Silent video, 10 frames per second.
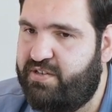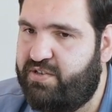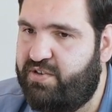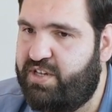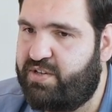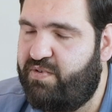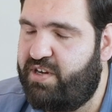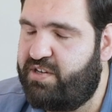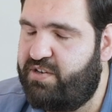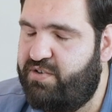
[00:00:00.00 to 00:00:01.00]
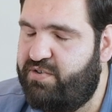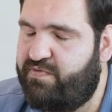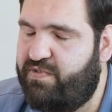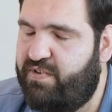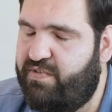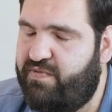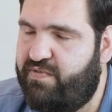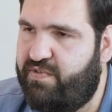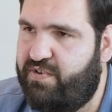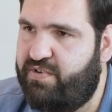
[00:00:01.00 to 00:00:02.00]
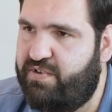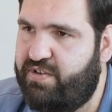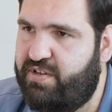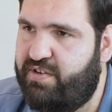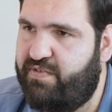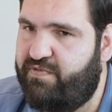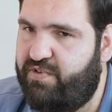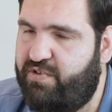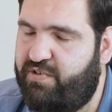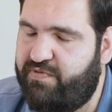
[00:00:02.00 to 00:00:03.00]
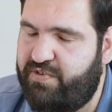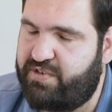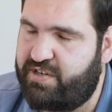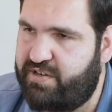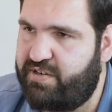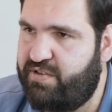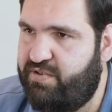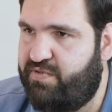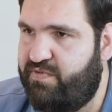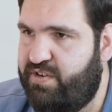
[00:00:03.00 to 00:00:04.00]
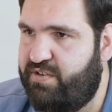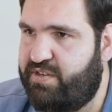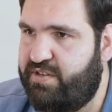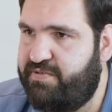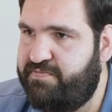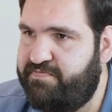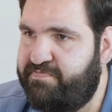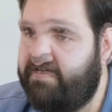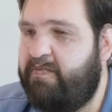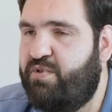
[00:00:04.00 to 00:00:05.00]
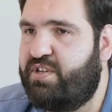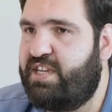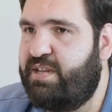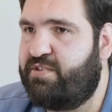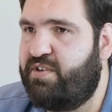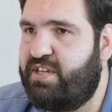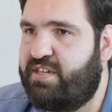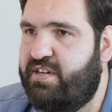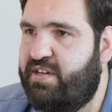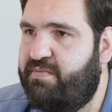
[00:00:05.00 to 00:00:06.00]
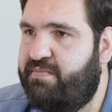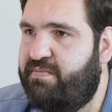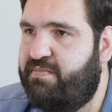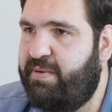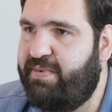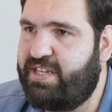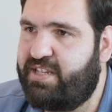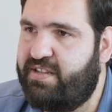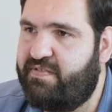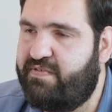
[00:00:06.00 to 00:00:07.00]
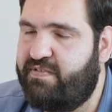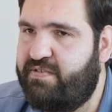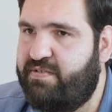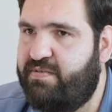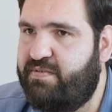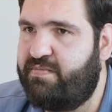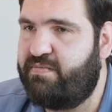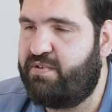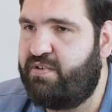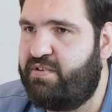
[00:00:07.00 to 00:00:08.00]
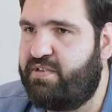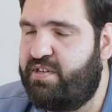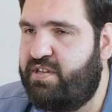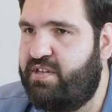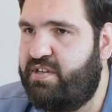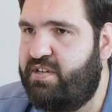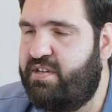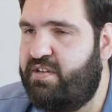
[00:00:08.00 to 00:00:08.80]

So it's quite useful for your future, those videos. Most times I study by myself because a